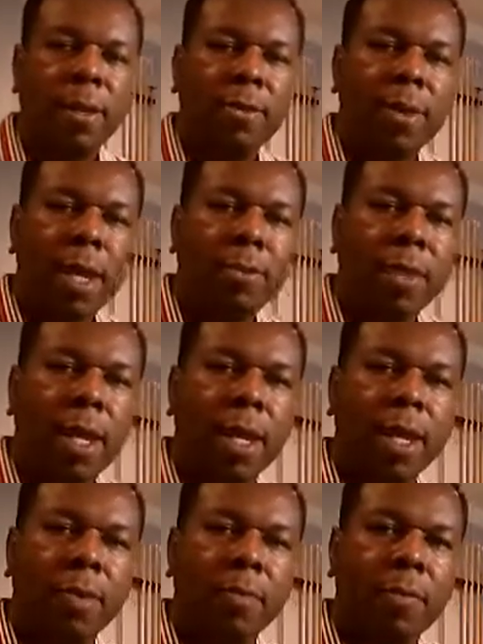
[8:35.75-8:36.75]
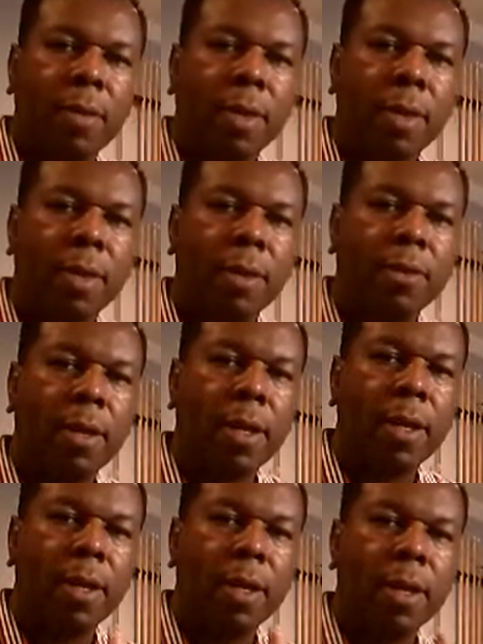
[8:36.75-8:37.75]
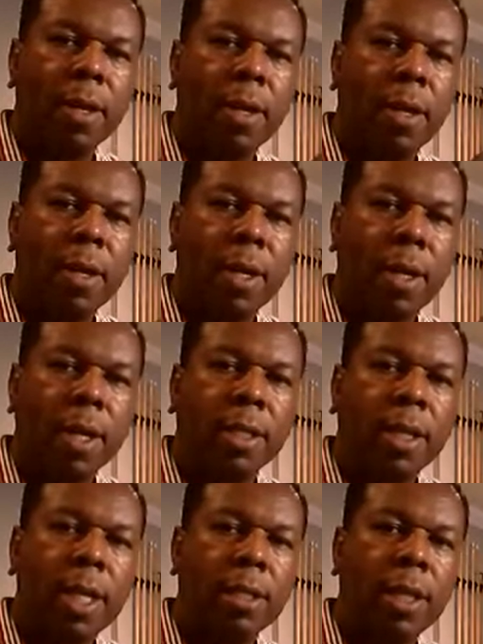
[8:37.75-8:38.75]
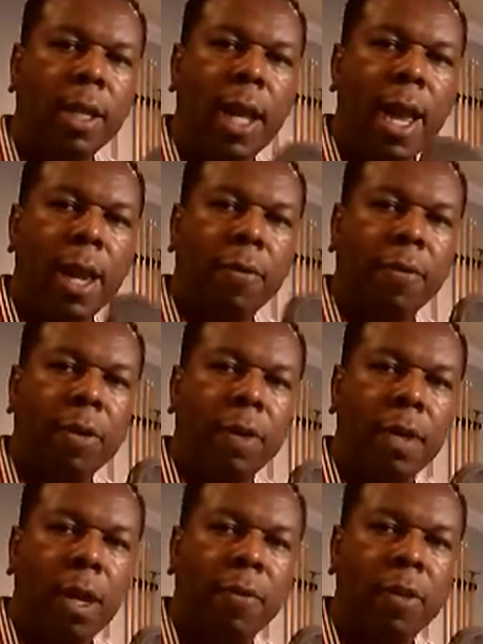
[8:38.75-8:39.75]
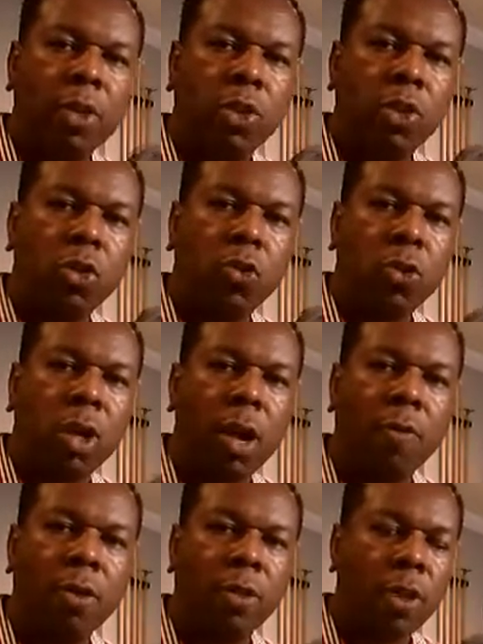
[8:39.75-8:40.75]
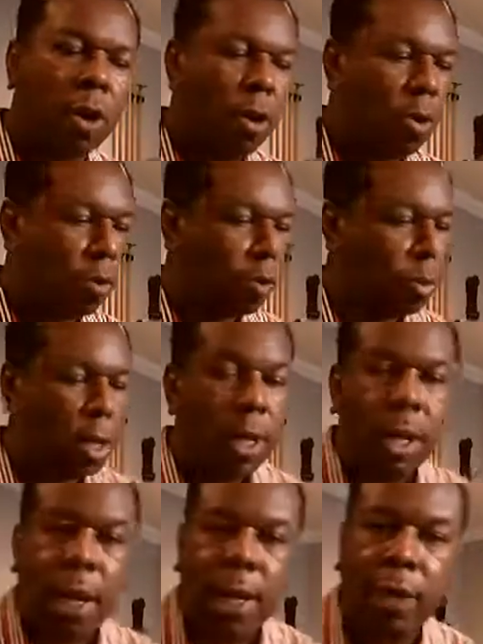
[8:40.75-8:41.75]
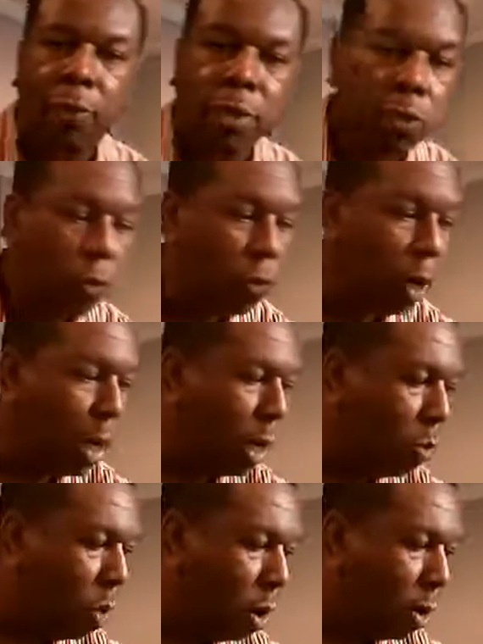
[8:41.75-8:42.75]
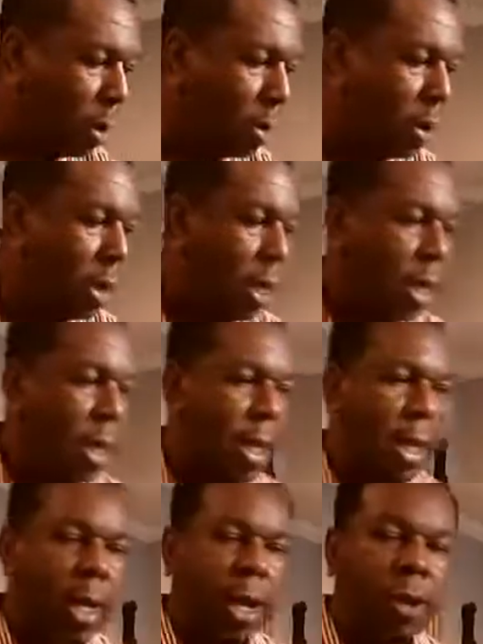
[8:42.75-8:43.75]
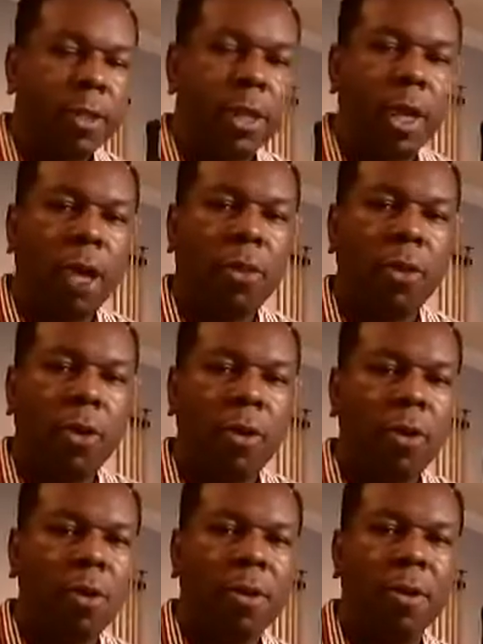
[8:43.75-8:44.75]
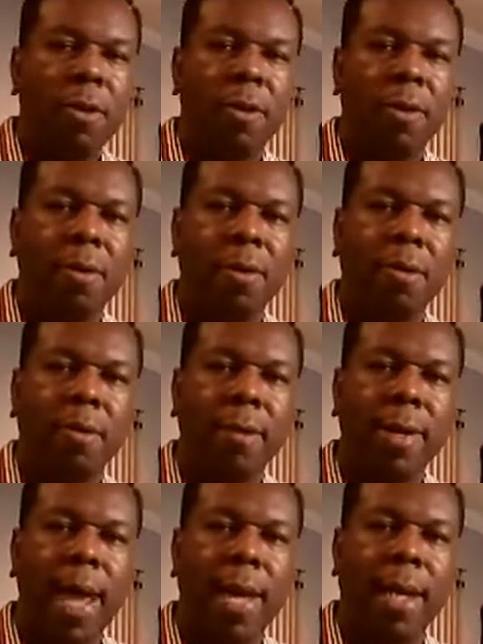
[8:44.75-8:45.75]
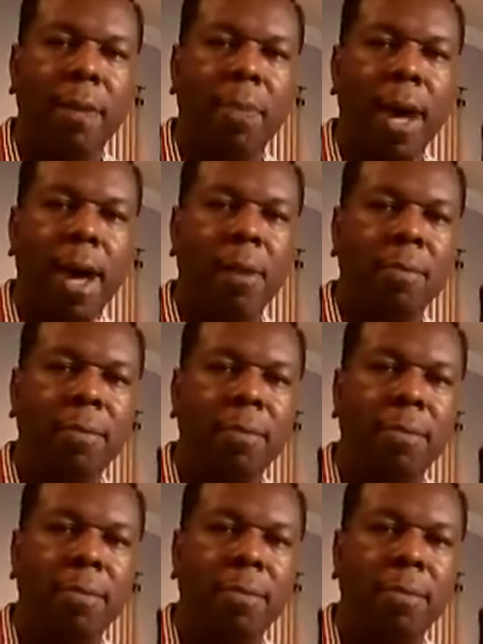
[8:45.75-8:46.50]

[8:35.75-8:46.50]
Same thing. See? Extends the life of the shoe, covers the hole. And that's what you really want. And here's the other Nike bottom